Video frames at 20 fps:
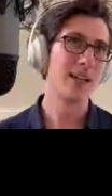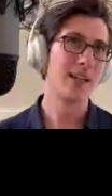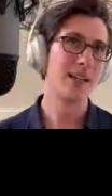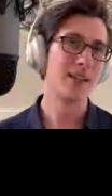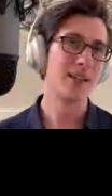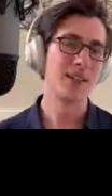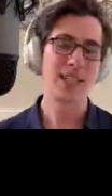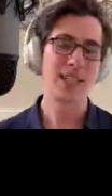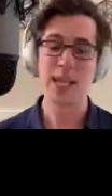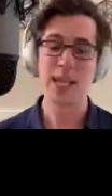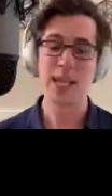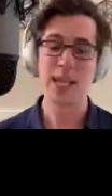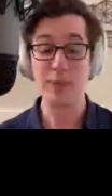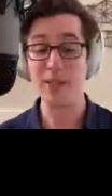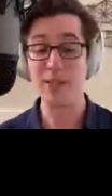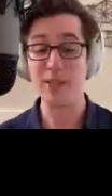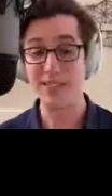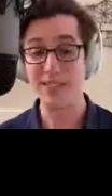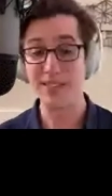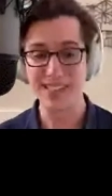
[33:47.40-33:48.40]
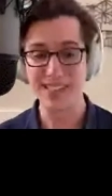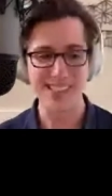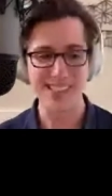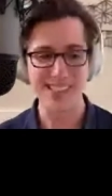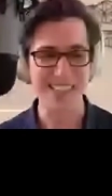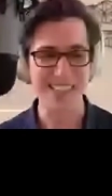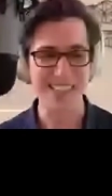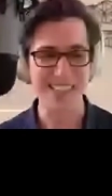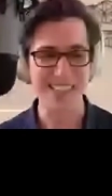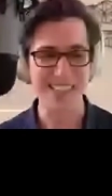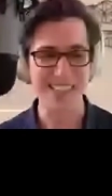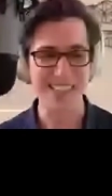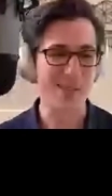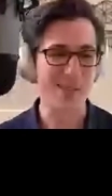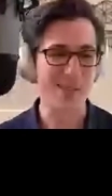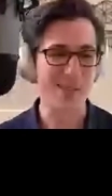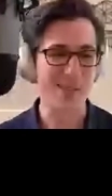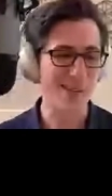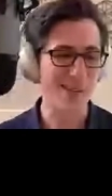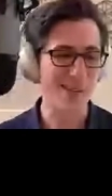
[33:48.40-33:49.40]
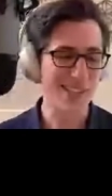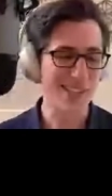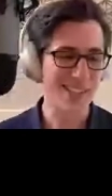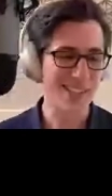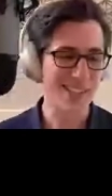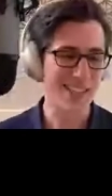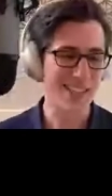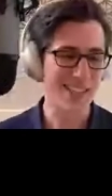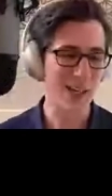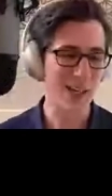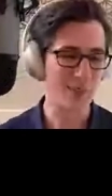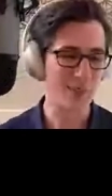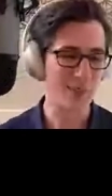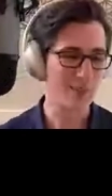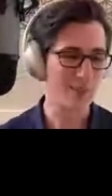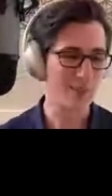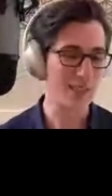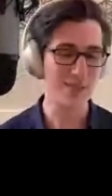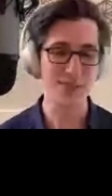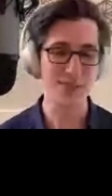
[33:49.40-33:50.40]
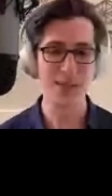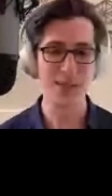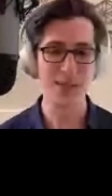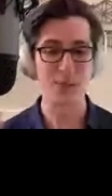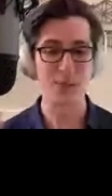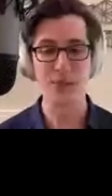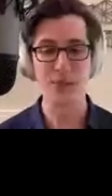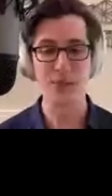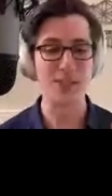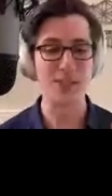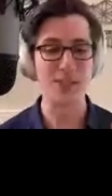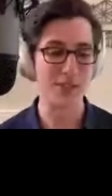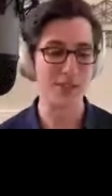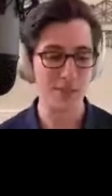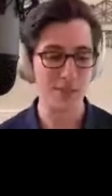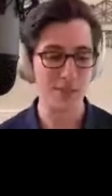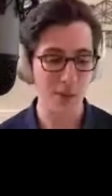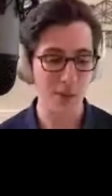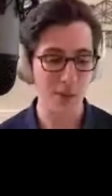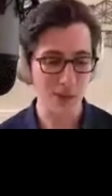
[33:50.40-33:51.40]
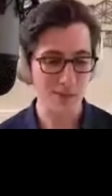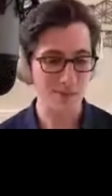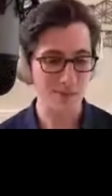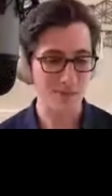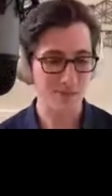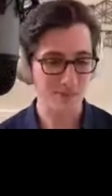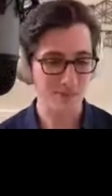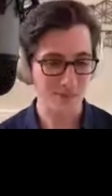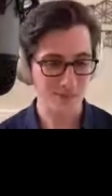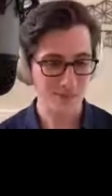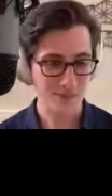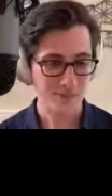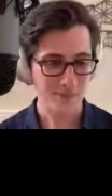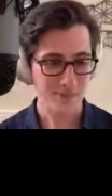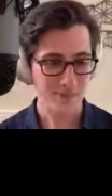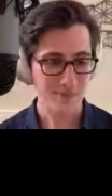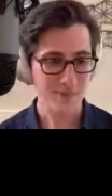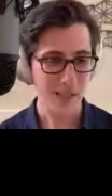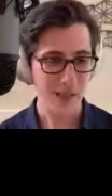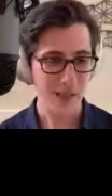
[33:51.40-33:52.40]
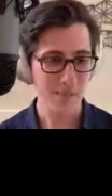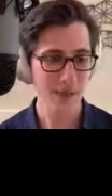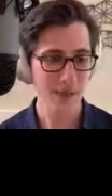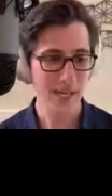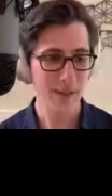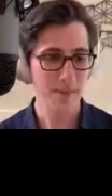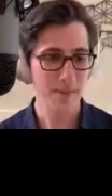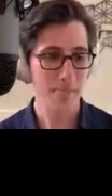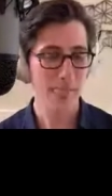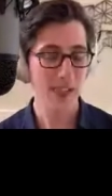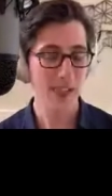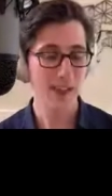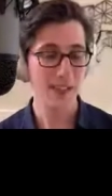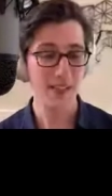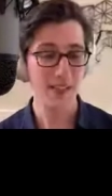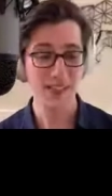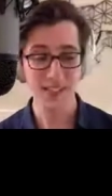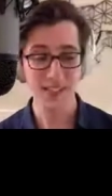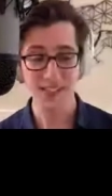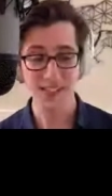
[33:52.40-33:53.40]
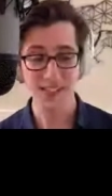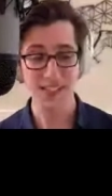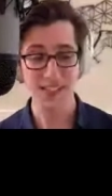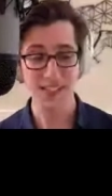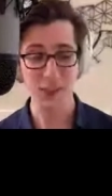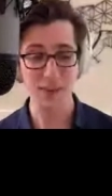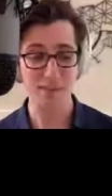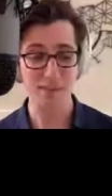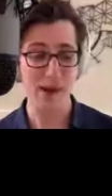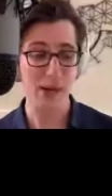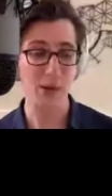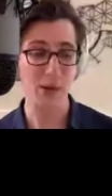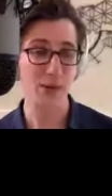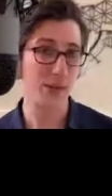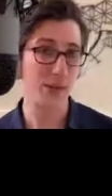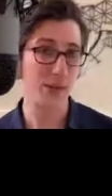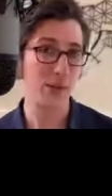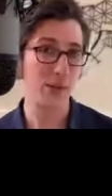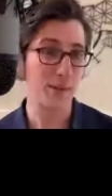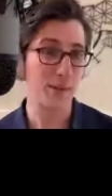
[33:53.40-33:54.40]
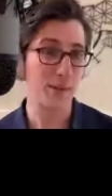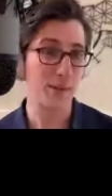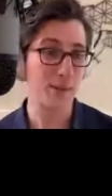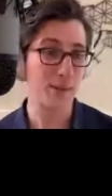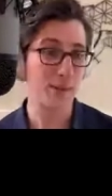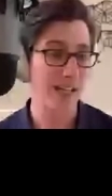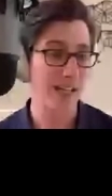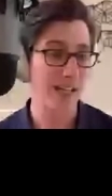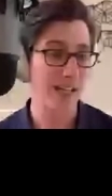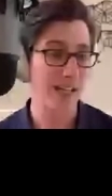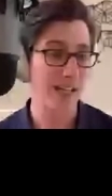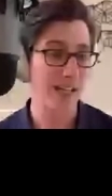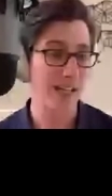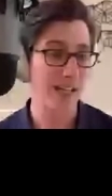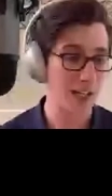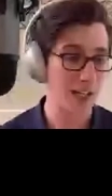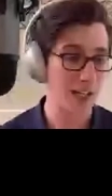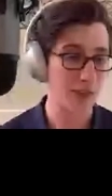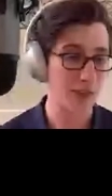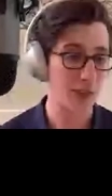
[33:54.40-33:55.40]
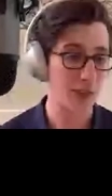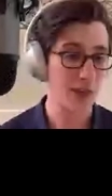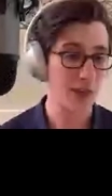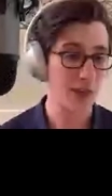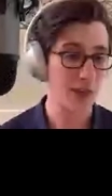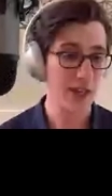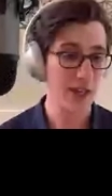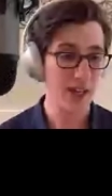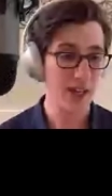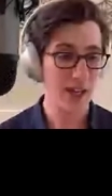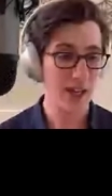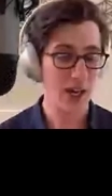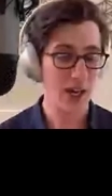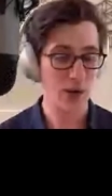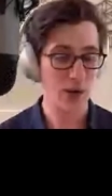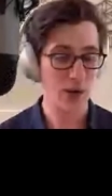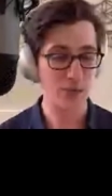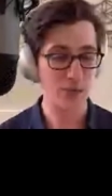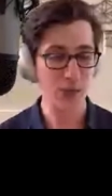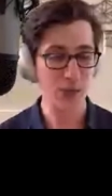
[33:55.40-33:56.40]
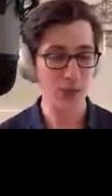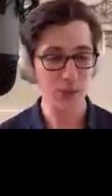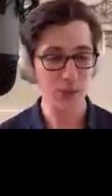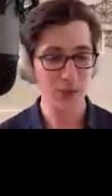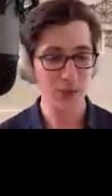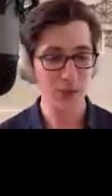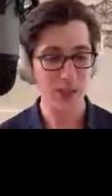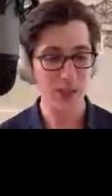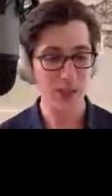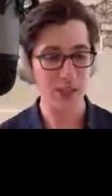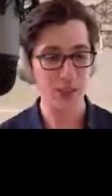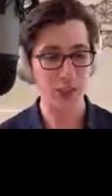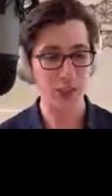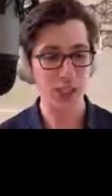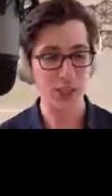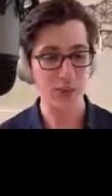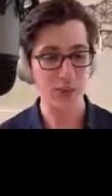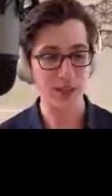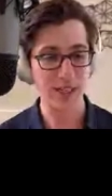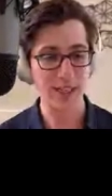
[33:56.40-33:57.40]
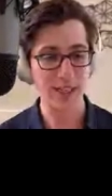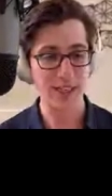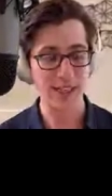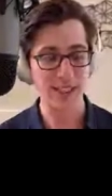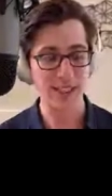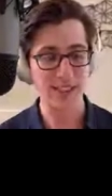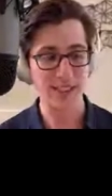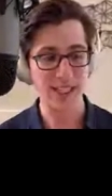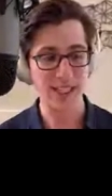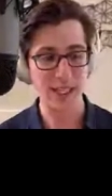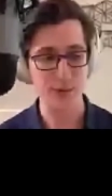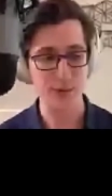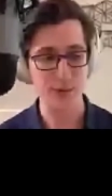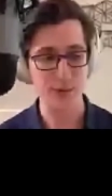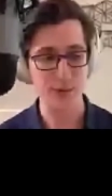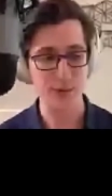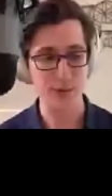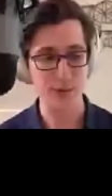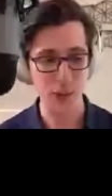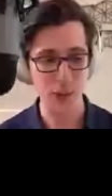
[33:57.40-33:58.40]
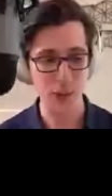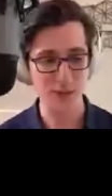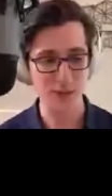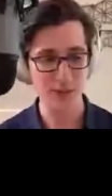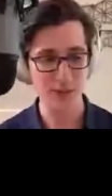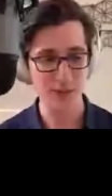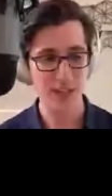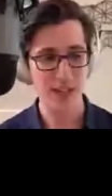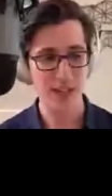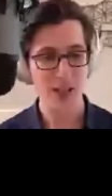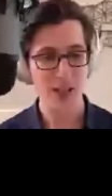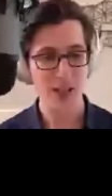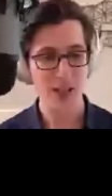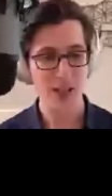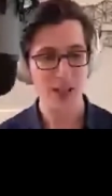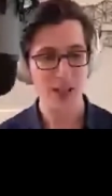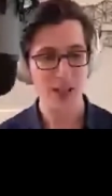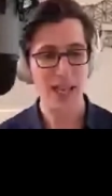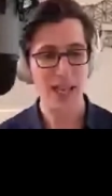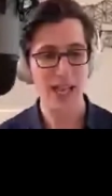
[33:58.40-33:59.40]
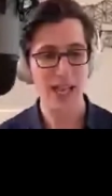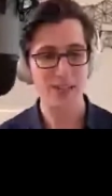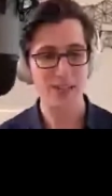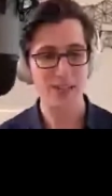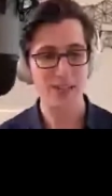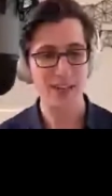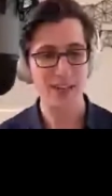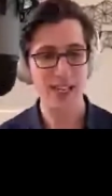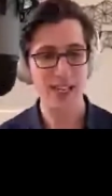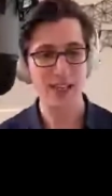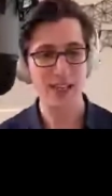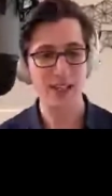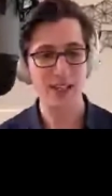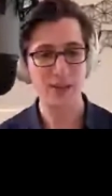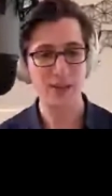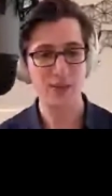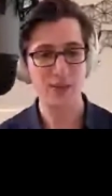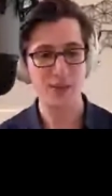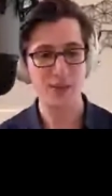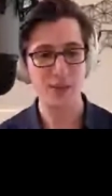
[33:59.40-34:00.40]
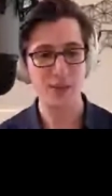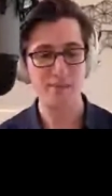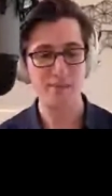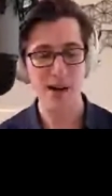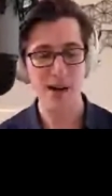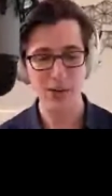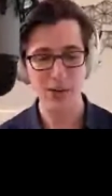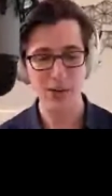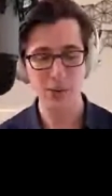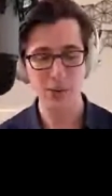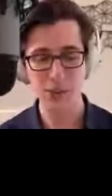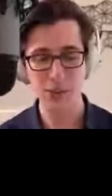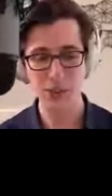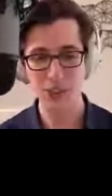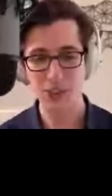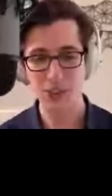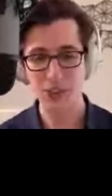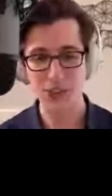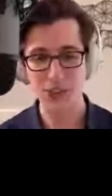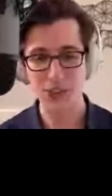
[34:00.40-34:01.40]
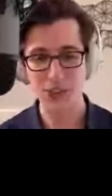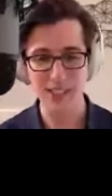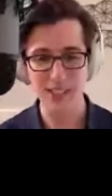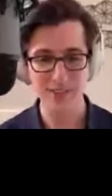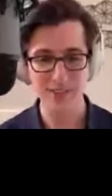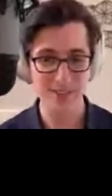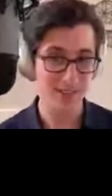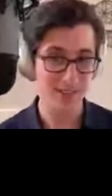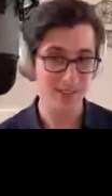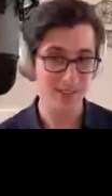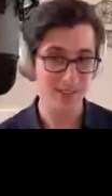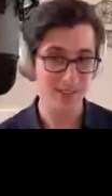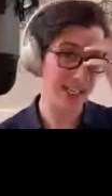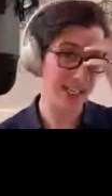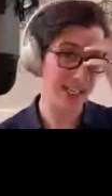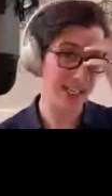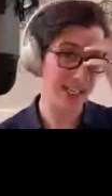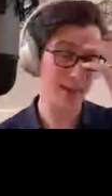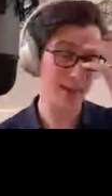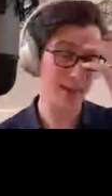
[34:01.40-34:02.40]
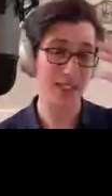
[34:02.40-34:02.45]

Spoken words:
capabilities in .NET MAUI to help improve this even more. But this is essentially model view update in a nutshell. So our view is generated inside of a function. We have a model, which is our state. And anytime that